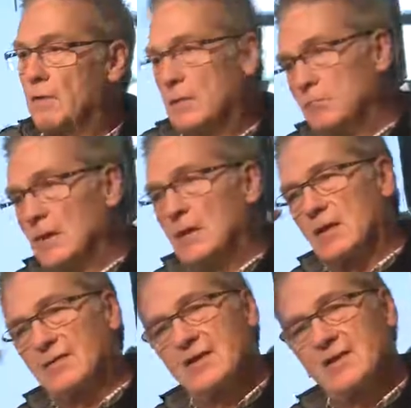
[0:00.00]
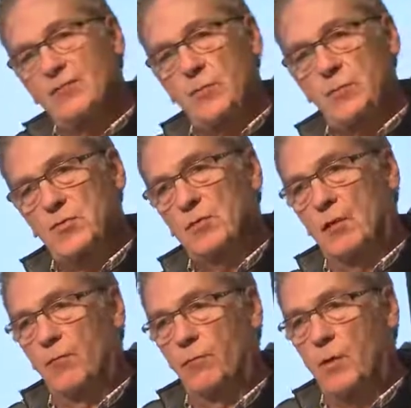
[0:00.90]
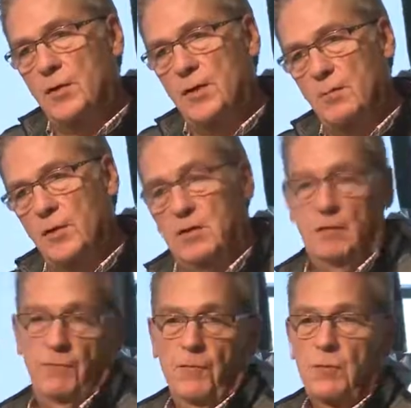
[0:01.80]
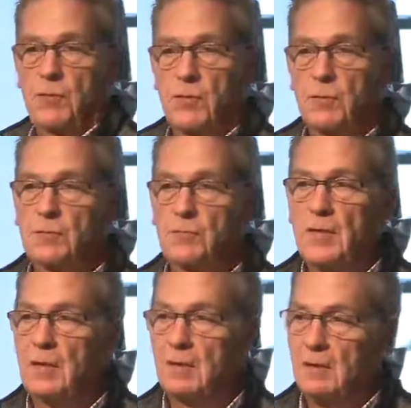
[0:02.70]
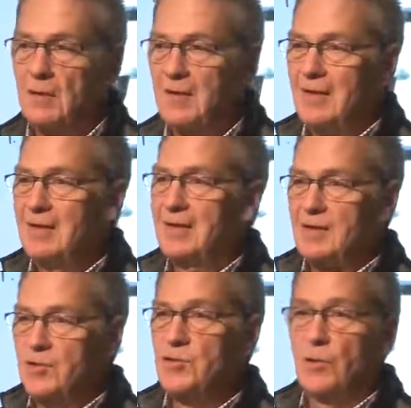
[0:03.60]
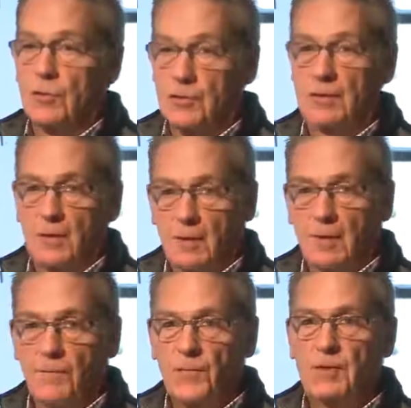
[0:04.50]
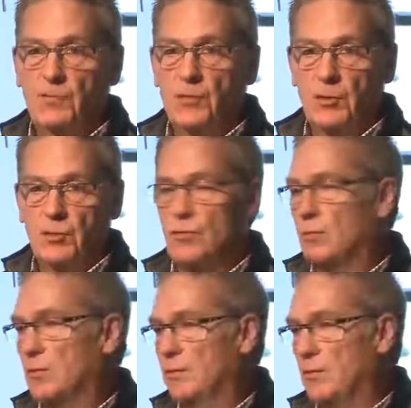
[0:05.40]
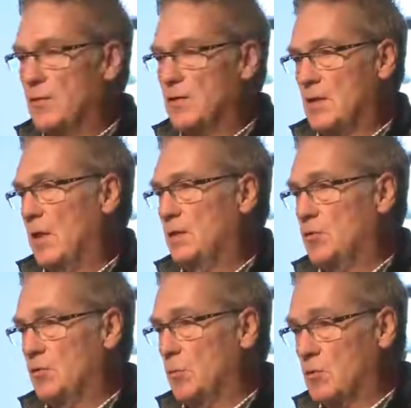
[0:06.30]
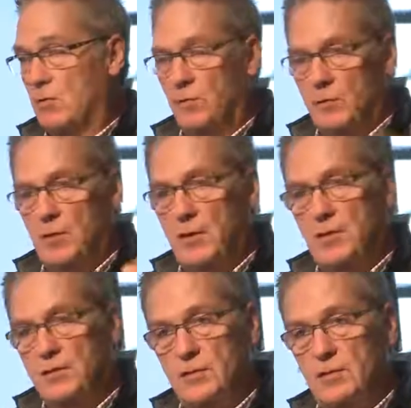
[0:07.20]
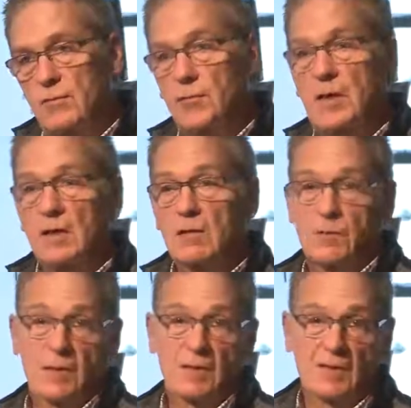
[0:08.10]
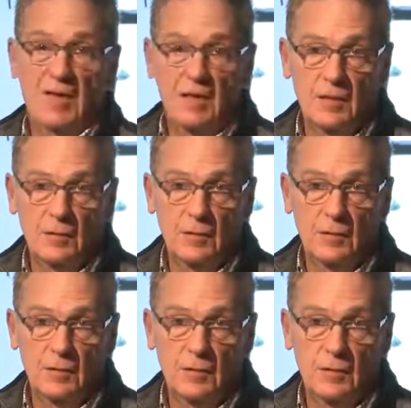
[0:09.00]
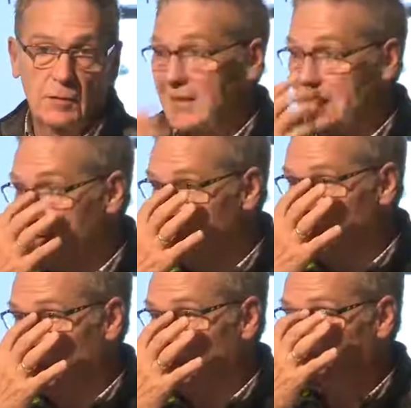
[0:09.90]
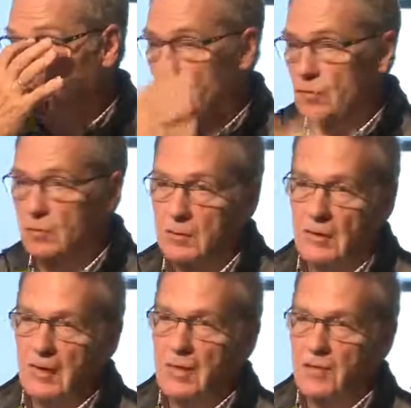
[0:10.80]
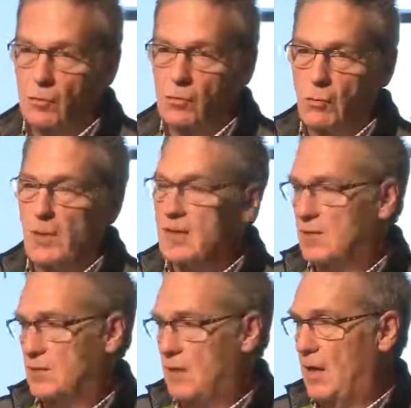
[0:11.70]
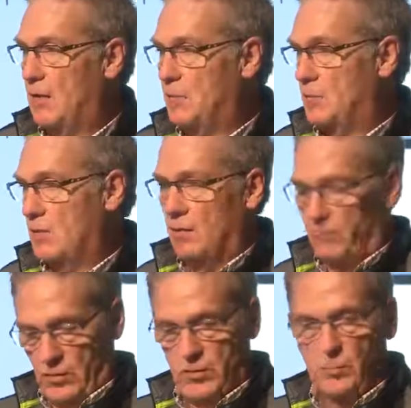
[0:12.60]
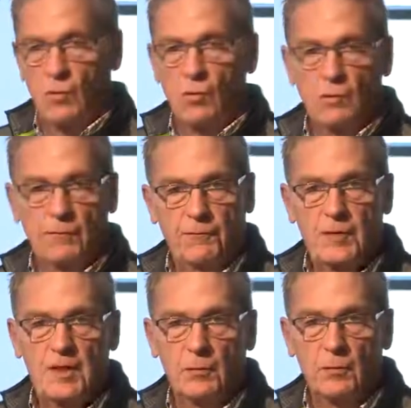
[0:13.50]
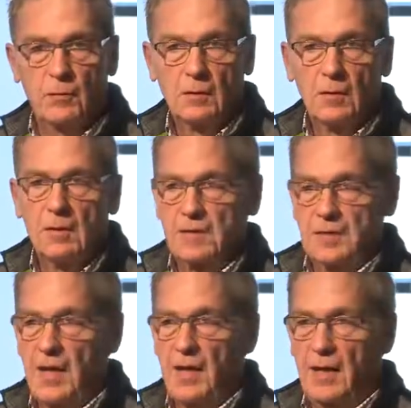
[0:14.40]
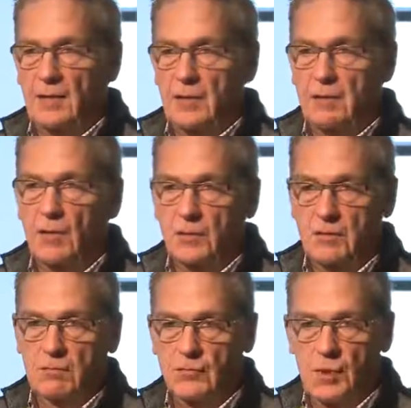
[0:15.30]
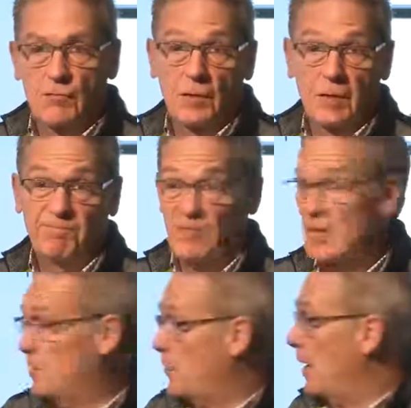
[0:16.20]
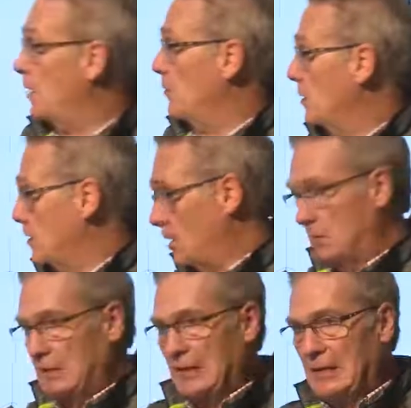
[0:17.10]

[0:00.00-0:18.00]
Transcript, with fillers: of a, a description of what a better future will mean that is not the traditional and very sad description of what things that are green or sustainable or resilient or transitional? It always sounds small, feeble, sad, and not generally inspiring. So